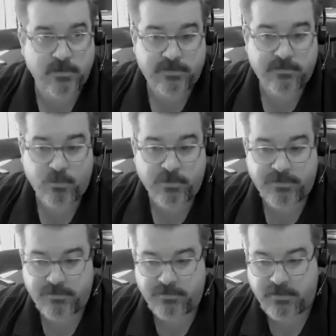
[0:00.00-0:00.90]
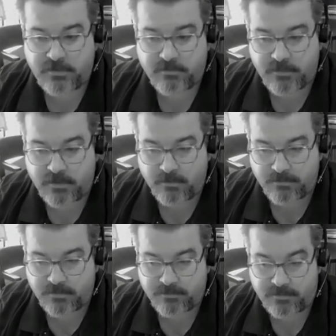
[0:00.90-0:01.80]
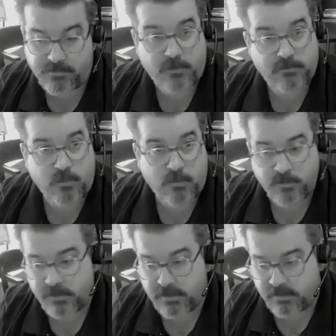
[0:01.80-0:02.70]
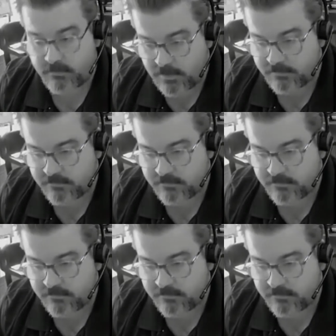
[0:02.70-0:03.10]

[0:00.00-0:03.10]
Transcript: with the the postmortem meeting, right?